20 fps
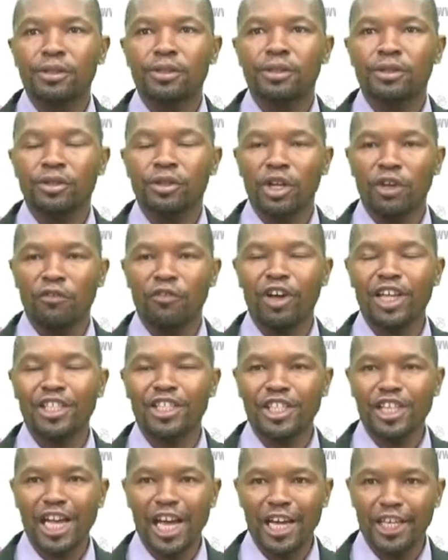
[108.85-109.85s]

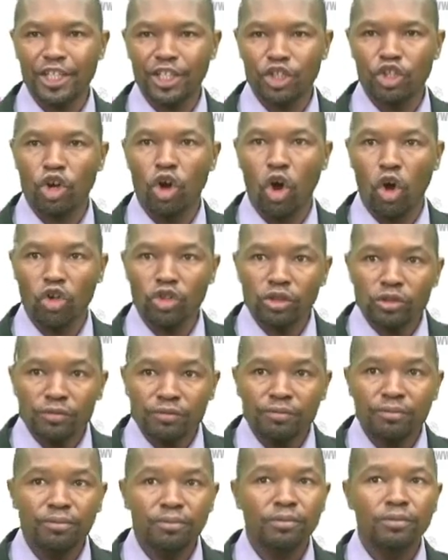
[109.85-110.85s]
emphasize
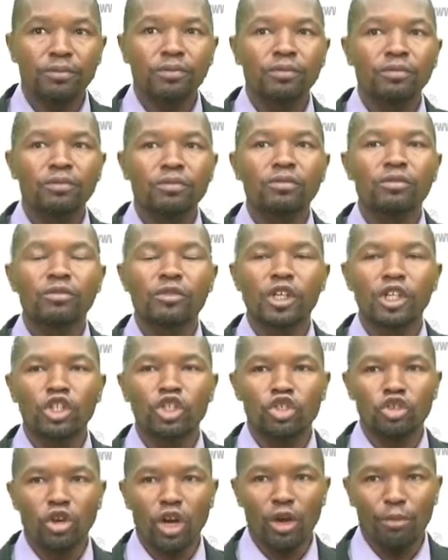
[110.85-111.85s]
on the
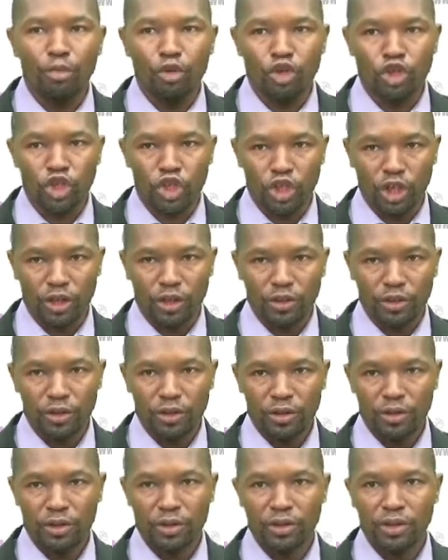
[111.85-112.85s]
drawing position.